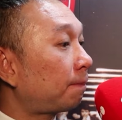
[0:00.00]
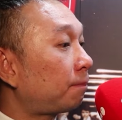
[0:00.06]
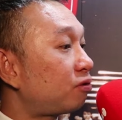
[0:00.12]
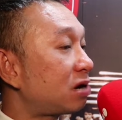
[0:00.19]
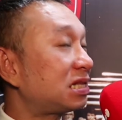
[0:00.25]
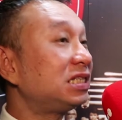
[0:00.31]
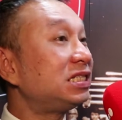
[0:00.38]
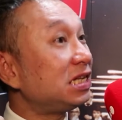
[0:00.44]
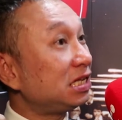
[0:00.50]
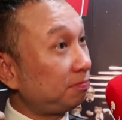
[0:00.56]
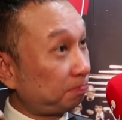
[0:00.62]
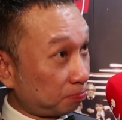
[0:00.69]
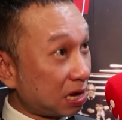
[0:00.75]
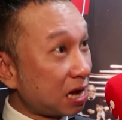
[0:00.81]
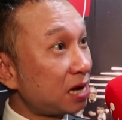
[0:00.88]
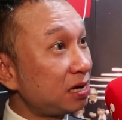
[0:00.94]

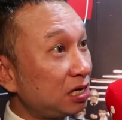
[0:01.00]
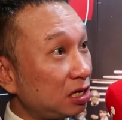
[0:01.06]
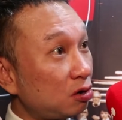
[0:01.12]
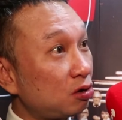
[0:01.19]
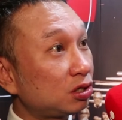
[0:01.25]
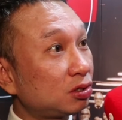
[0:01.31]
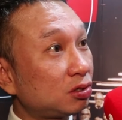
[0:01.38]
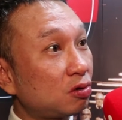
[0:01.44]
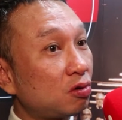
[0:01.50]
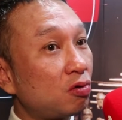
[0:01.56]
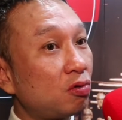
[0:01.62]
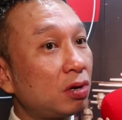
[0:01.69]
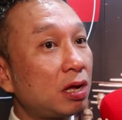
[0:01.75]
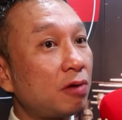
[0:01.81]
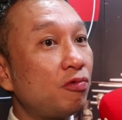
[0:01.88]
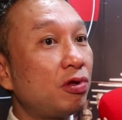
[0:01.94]
practicing partner
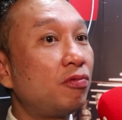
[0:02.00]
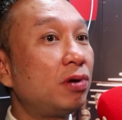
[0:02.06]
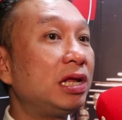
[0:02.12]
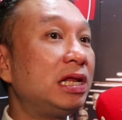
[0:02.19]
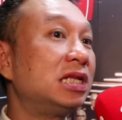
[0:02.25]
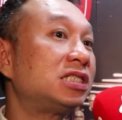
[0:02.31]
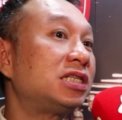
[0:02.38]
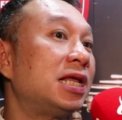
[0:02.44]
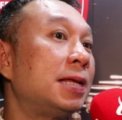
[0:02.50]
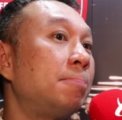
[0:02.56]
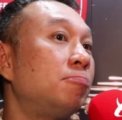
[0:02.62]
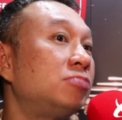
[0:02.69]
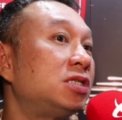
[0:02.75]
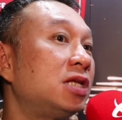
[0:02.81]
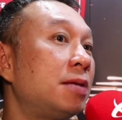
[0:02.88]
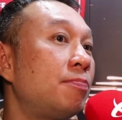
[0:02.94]
also, and we were in the
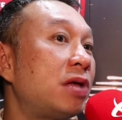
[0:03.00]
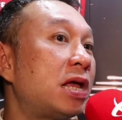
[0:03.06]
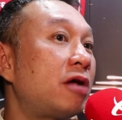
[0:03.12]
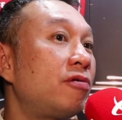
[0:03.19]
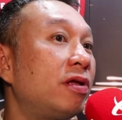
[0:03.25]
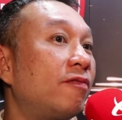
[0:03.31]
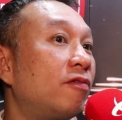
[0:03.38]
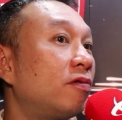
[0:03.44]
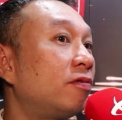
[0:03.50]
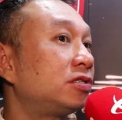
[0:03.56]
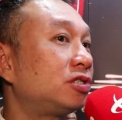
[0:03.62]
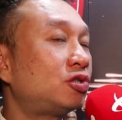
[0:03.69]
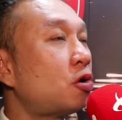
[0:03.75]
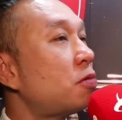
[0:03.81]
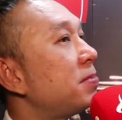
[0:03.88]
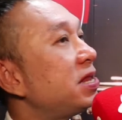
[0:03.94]
same area for
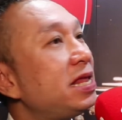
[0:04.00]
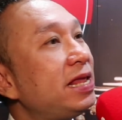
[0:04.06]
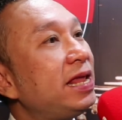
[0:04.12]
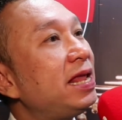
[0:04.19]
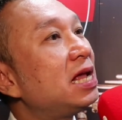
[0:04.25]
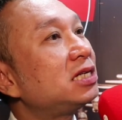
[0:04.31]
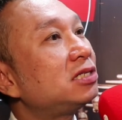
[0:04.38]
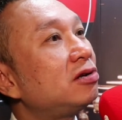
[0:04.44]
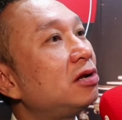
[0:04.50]
so many years.